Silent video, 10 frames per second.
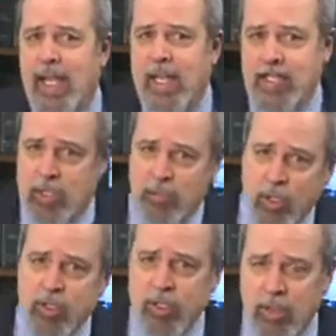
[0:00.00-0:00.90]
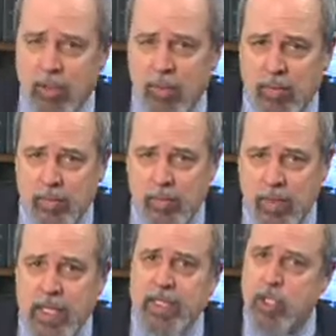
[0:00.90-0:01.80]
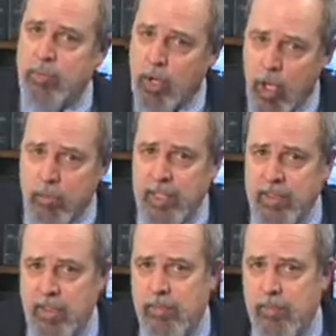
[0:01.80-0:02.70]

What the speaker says: is it personal? Is it permanent?